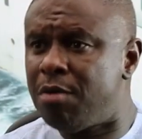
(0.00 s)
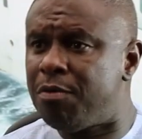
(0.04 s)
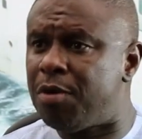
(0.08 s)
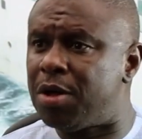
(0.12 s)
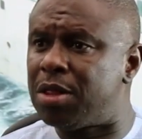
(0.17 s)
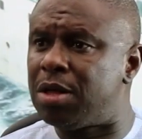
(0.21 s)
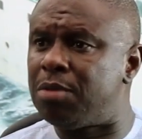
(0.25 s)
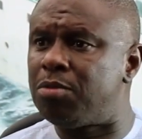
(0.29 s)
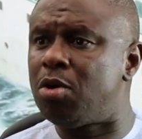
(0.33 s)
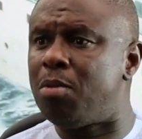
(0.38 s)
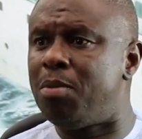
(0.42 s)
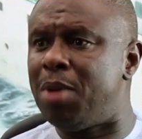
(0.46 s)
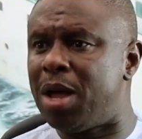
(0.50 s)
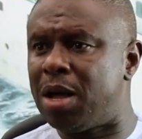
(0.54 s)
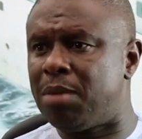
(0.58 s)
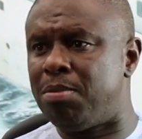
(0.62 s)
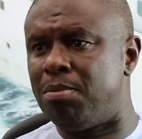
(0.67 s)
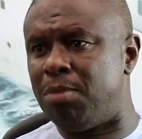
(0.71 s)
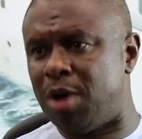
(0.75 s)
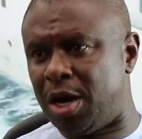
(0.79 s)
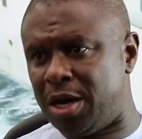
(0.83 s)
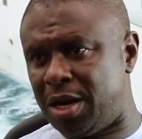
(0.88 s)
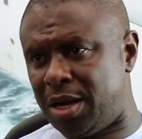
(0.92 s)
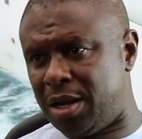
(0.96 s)
for them to make
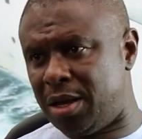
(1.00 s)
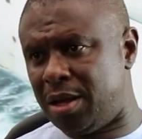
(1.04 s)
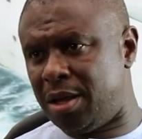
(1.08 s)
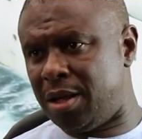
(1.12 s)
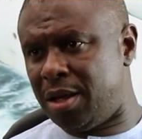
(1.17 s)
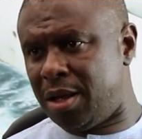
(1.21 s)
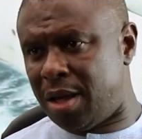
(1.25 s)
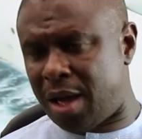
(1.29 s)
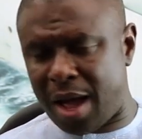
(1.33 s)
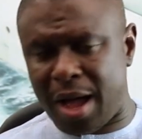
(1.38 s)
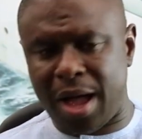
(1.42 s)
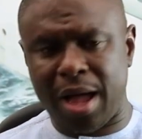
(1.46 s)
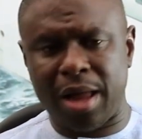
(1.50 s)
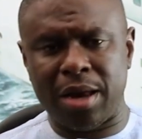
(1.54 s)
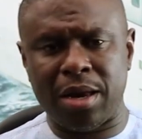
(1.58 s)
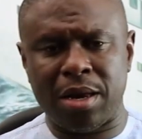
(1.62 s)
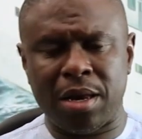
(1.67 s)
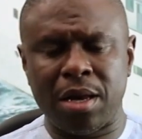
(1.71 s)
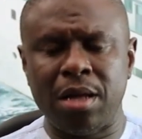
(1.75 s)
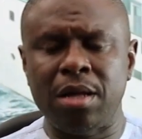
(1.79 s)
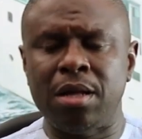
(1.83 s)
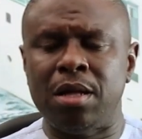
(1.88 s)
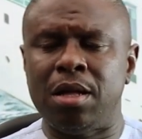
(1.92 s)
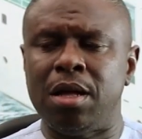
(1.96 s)
money
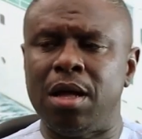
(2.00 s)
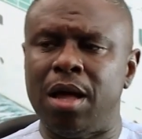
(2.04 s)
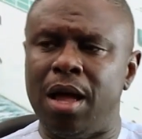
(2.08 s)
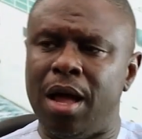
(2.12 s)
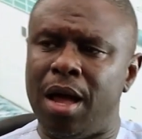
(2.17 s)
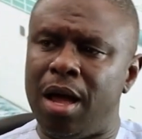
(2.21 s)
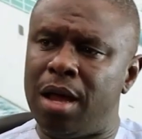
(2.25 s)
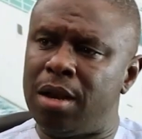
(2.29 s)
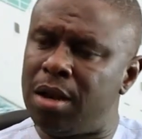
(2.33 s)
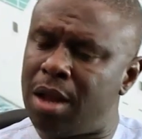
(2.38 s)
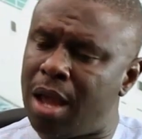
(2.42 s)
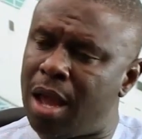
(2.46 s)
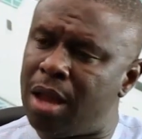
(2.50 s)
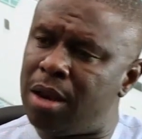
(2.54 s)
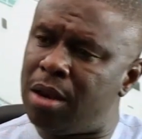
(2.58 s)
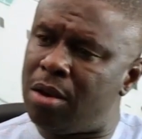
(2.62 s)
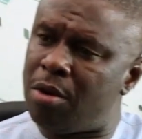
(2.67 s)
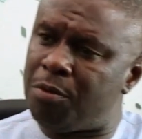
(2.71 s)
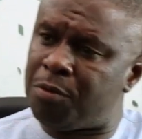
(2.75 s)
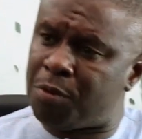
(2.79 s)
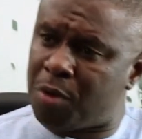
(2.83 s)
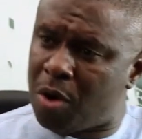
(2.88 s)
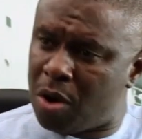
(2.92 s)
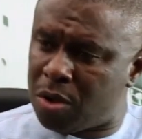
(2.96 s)
and
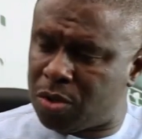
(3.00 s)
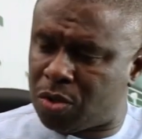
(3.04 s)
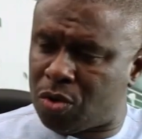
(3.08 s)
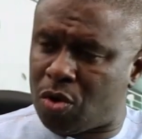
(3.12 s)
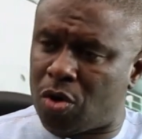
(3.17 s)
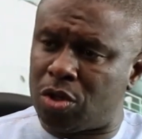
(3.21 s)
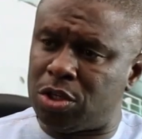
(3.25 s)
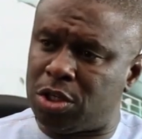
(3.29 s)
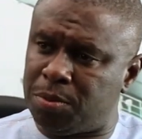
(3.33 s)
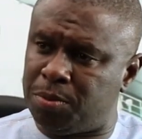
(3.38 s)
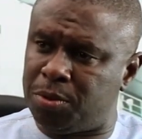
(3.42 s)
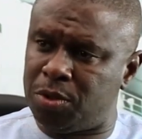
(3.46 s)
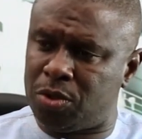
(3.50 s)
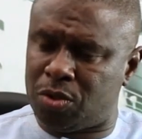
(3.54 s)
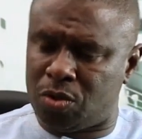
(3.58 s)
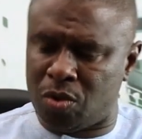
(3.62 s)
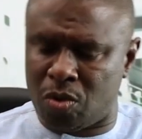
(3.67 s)
of course contribute